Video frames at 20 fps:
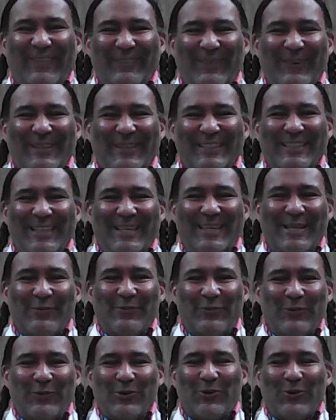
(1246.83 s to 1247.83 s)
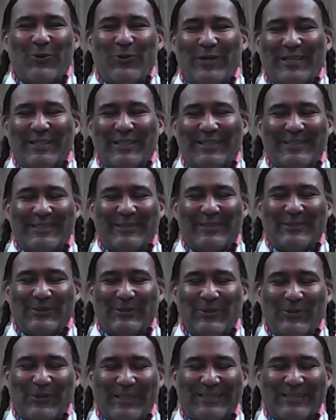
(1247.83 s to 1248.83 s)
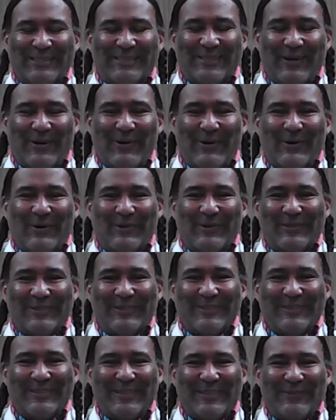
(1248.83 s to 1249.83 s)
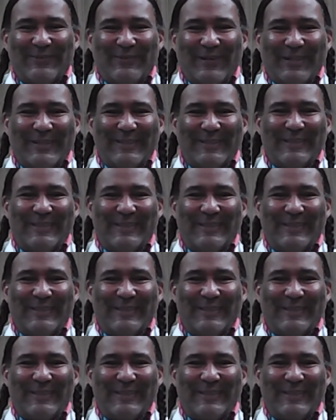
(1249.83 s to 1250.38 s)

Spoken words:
I wanted to give you a little quick song, if I could,